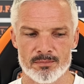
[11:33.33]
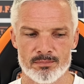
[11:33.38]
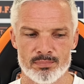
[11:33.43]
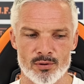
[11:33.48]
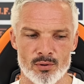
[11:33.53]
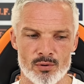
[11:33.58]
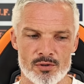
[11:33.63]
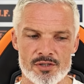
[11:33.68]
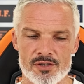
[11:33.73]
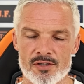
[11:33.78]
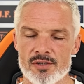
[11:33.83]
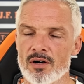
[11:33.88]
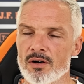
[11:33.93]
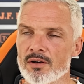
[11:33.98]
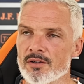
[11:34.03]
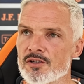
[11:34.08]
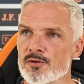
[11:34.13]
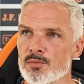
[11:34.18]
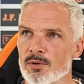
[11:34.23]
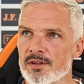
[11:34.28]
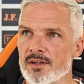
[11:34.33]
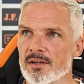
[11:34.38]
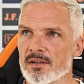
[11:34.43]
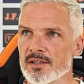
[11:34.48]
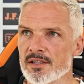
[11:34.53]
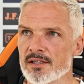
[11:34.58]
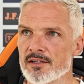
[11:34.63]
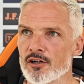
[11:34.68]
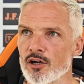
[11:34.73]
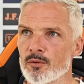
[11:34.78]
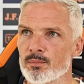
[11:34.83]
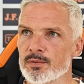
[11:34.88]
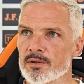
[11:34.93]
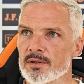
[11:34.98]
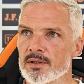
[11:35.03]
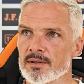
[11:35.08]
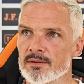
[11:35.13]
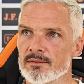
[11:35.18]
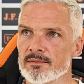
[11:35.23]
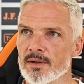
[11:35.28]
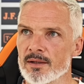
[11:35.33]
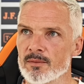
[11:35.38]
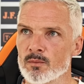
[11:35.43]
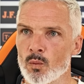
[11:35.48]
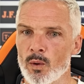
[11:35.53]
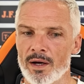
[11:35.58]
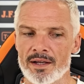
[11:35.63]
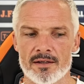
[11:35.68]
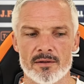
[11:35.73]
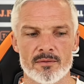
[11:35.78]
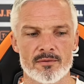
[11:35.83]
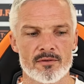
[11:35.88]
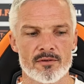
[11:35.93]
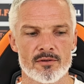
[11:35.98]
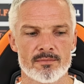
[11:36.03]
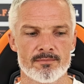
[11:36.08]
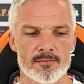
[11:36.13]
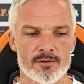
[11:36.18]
pros and cons with the League Cup, and when it,